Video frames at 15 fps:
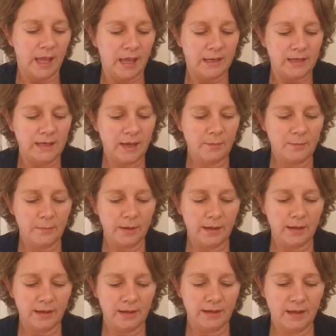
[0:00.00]

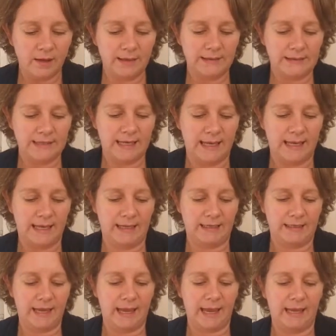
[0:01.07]
Number
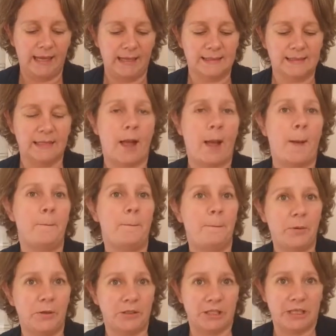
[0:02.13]
nineteen is
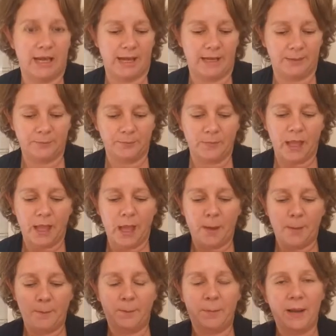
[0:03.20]
budget.
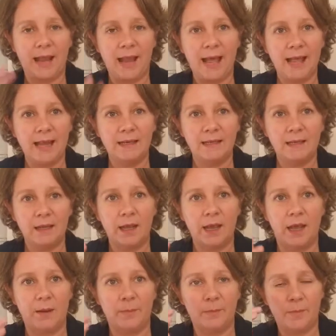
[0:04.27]
Plan,
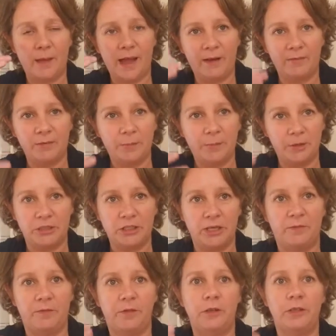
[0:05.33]
um, have a
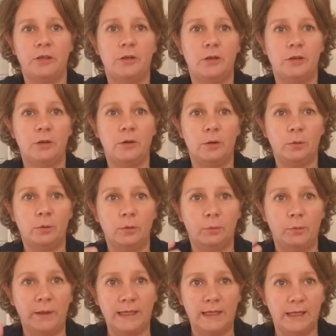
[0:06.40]
budget for your
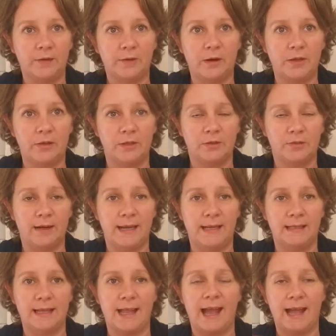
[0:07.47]
weekly
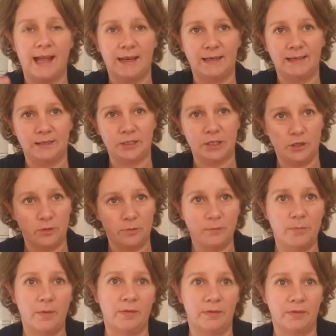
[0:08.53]
groceries and your
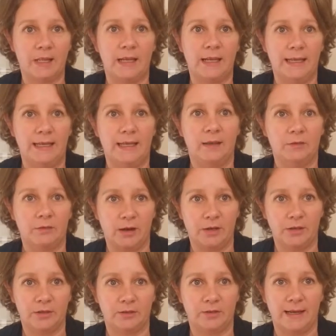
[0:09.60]
monthly
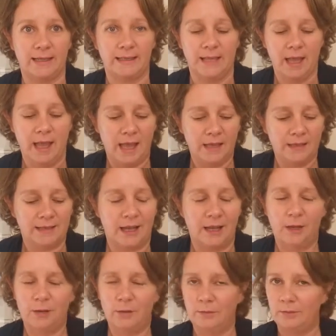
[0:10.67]
groceries.
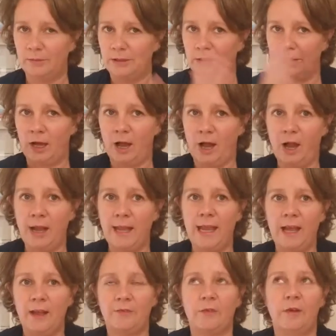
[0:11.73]
So I
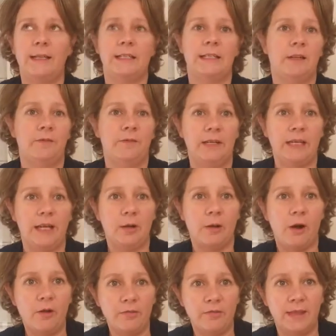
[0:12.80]
have created a video
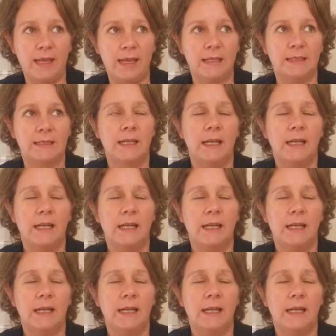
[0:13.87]
on this,